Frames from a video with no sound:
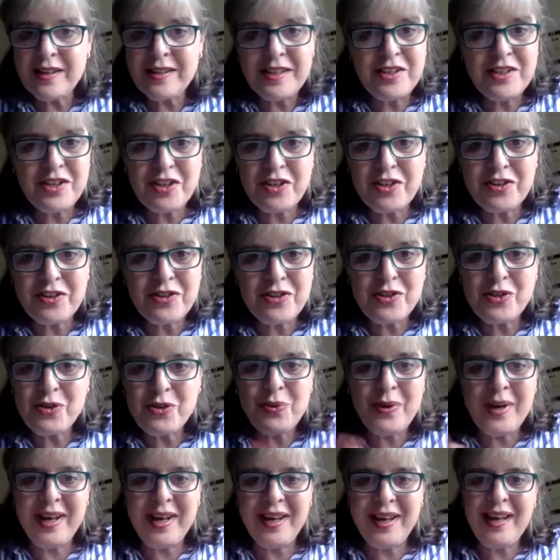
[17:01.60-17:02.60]
each other so
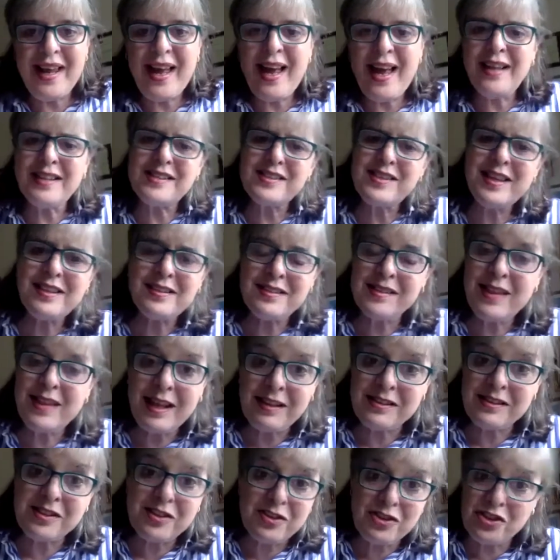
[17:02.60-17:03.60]
well. And
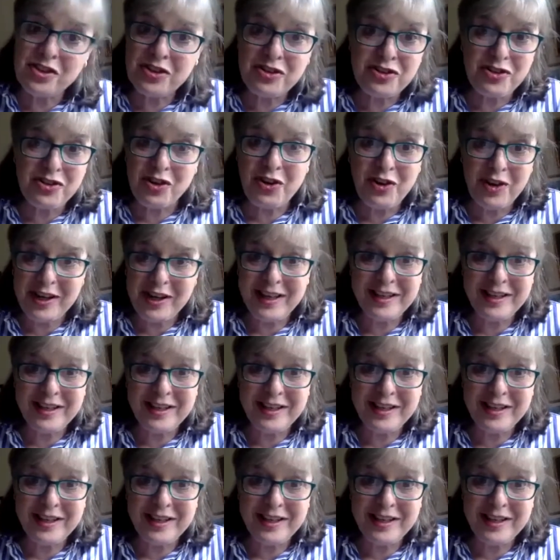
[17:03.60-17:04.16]
that's such a joy.